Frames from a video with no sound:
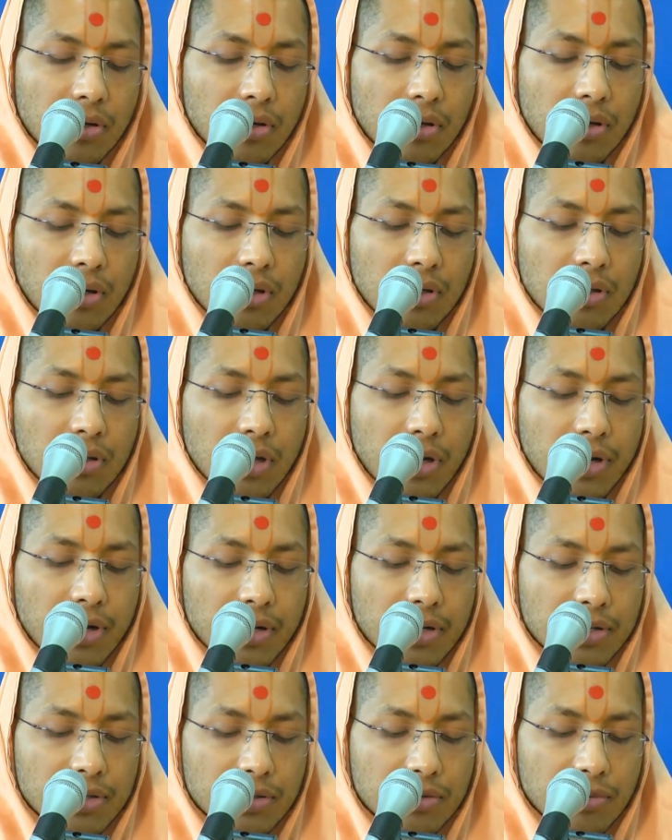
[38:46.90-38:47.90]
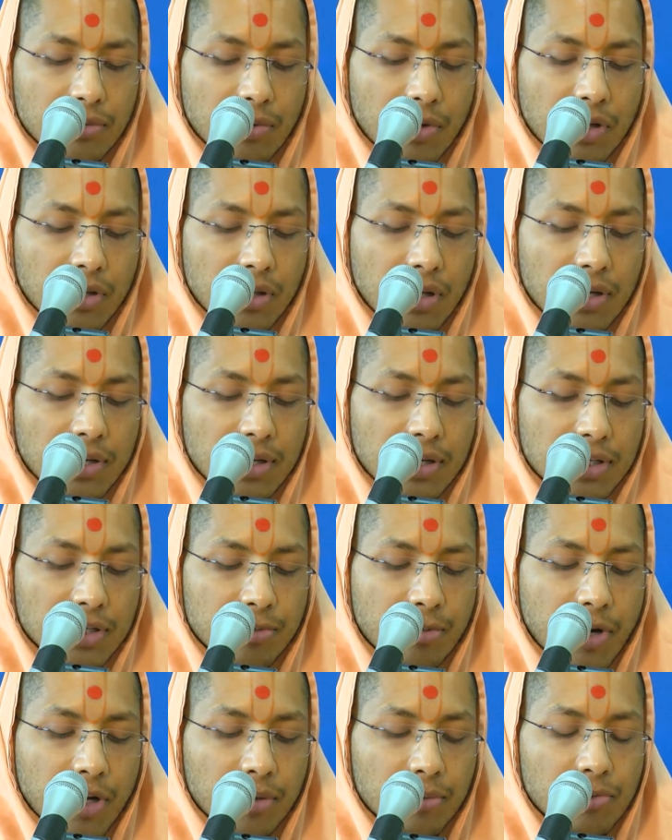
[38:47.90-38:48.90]
In that, res- in that
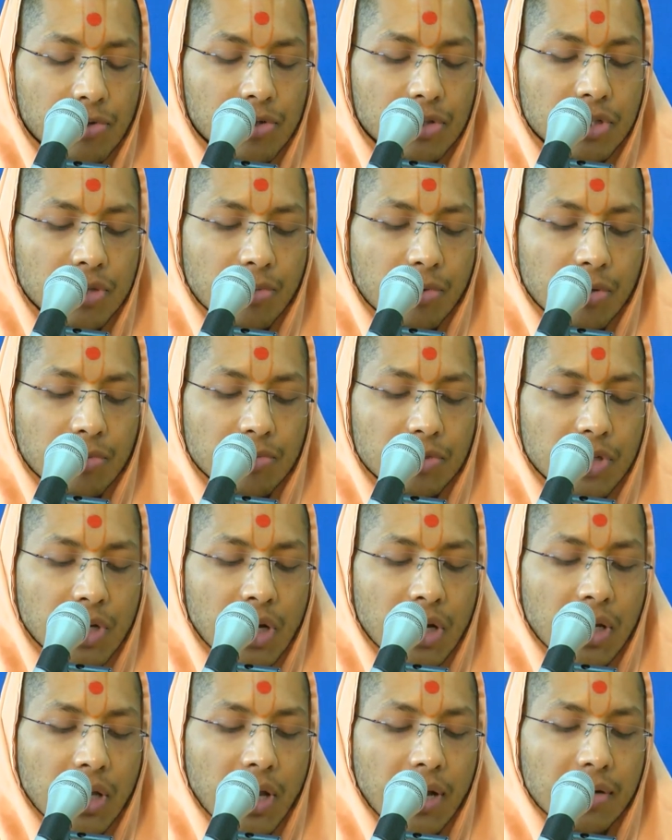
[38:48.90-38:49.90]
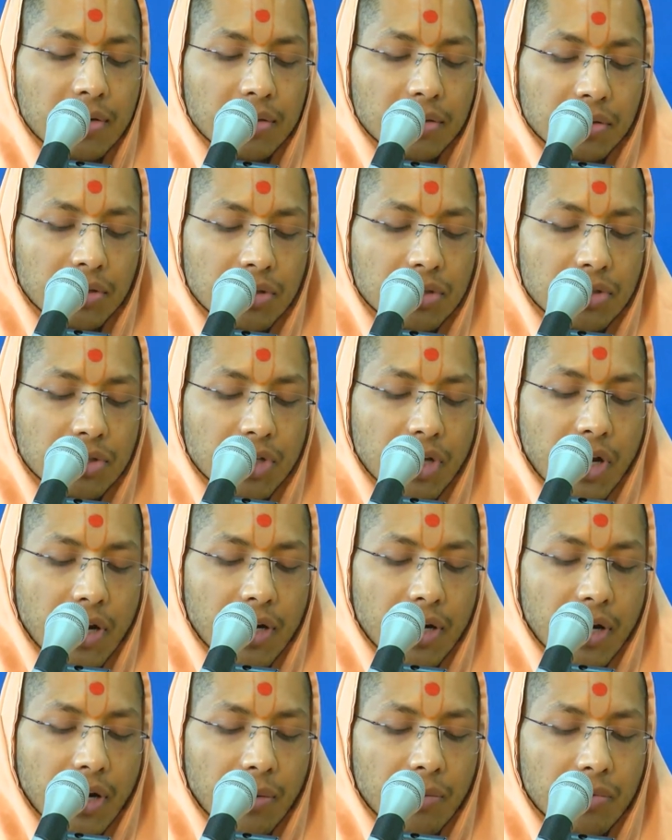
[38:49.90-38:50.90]
respect, Mulji Brahmachari and Ratanji are
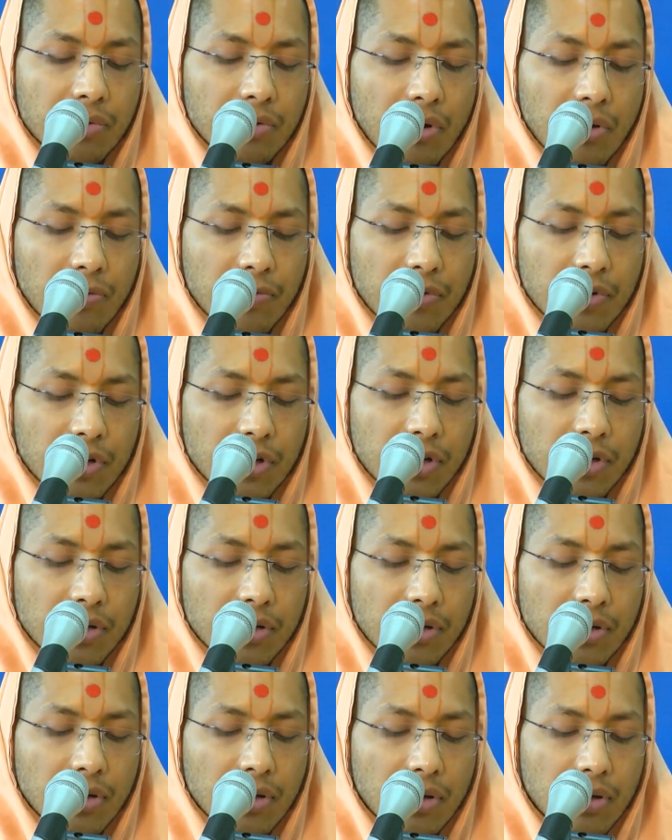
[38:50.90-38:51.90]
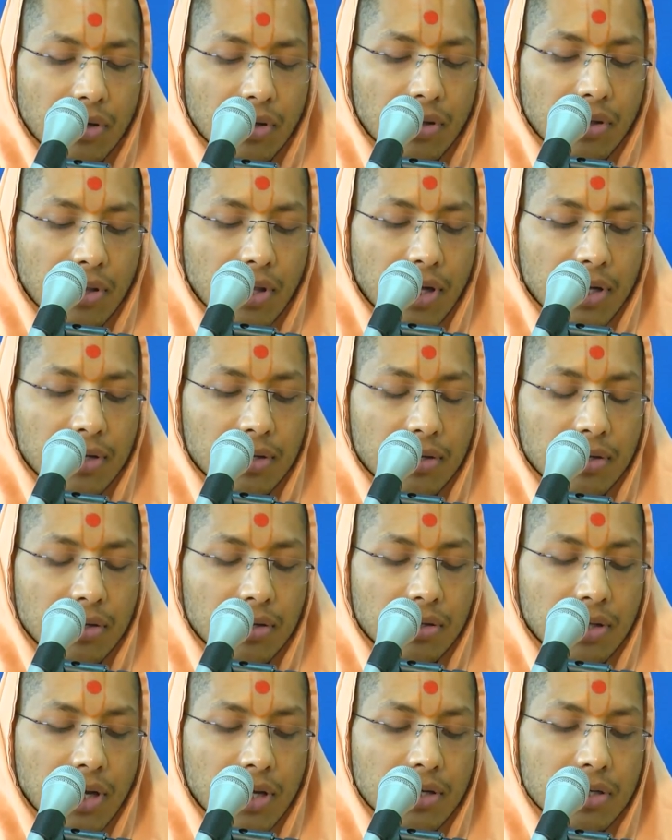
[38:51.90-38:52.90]
never offended. That,
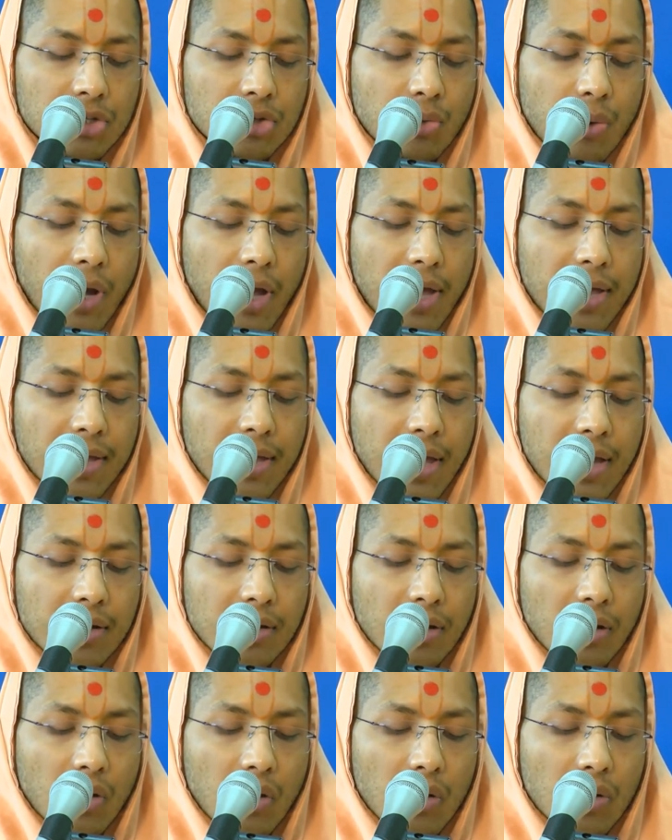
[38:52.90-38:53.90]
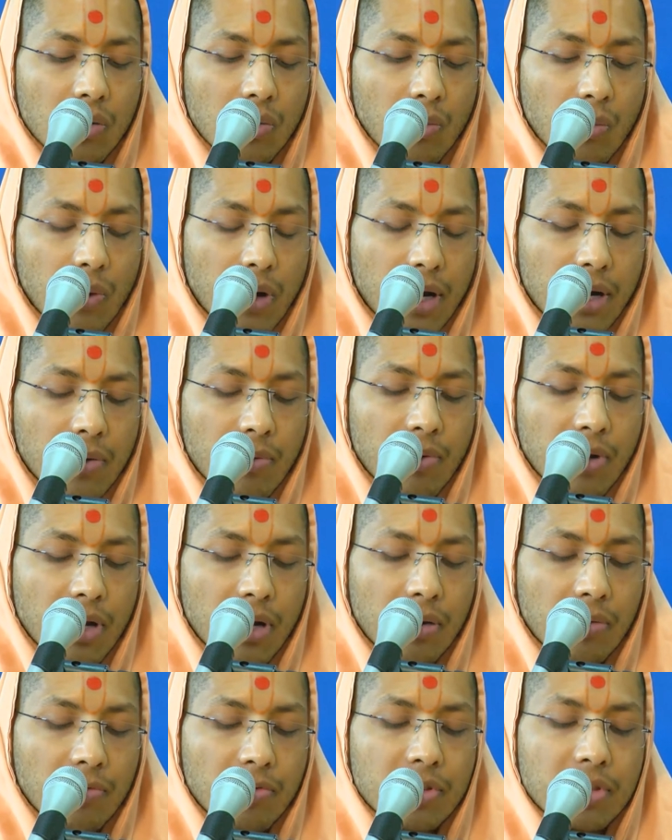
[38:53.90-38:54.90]
that is why I get along very well
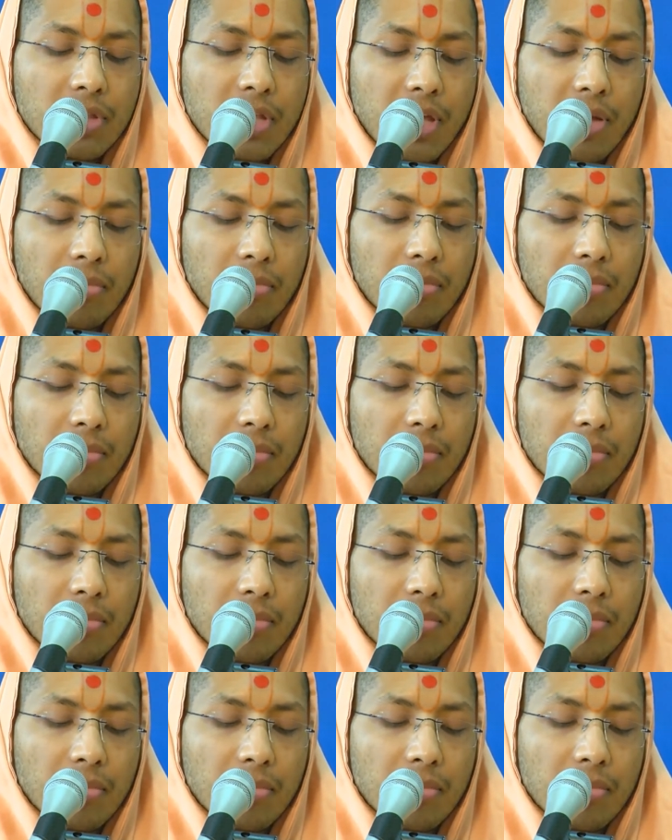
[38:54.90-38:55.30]
with them.